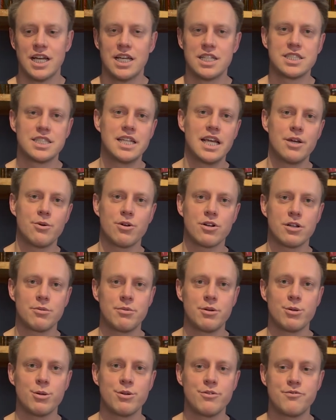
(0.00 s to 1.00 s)
Today we're going to
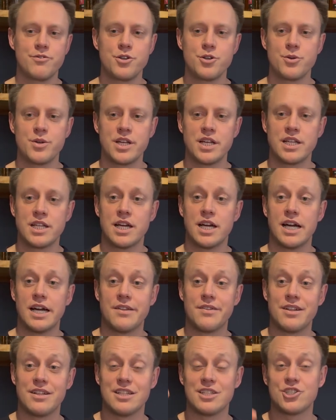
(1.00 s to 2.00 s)
be reviewing
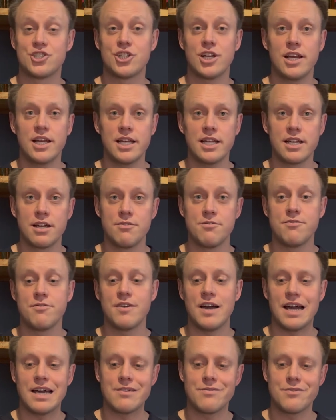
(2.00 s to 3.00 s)
the Ledaig
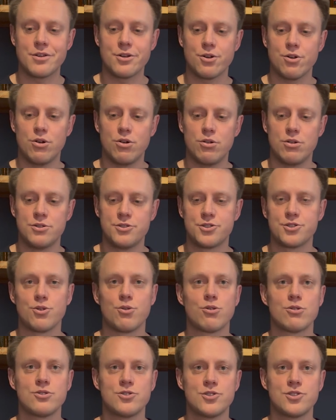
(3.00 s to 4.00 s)
5-year-old
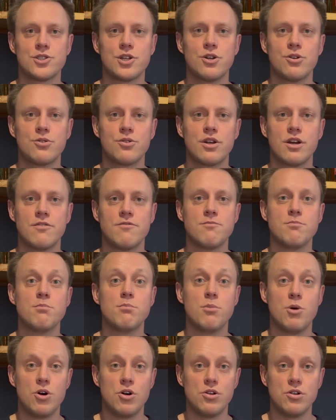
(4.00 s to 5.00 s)
Swordstone of
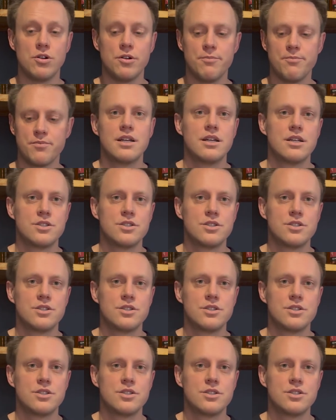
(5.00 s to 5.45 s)
Mull.